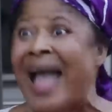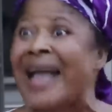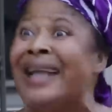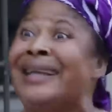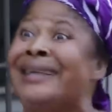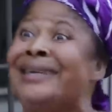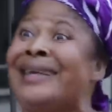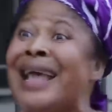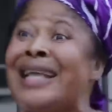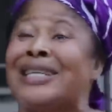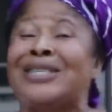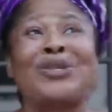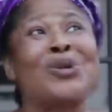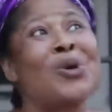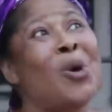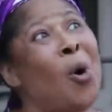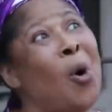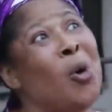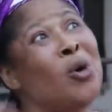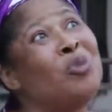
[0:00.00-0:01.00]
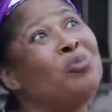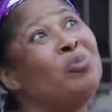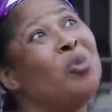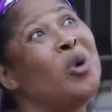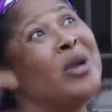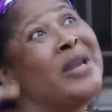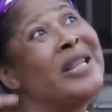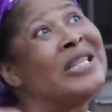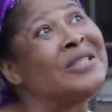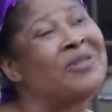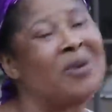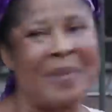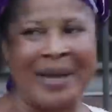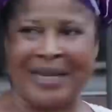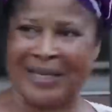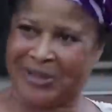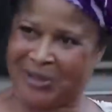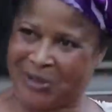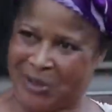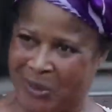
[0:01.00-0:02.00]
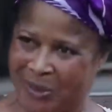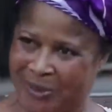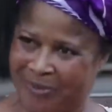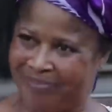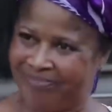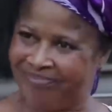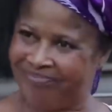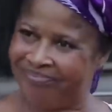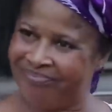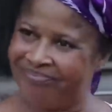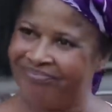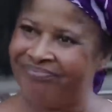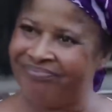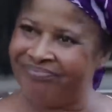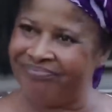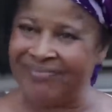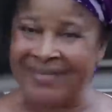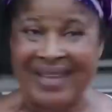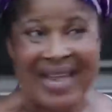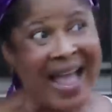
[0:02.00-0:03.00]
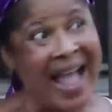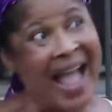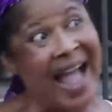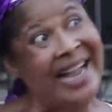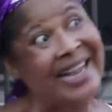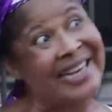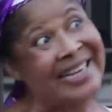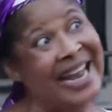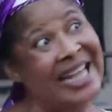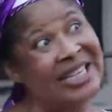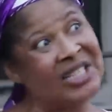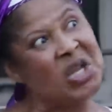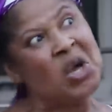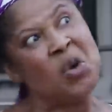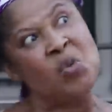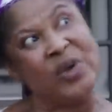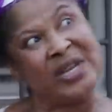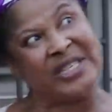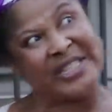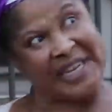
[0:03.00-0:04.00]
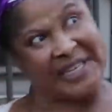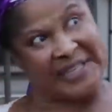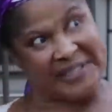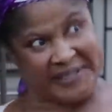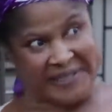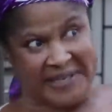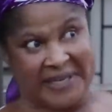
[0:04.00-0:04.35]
Agnes called police on my son. Agnes, we shall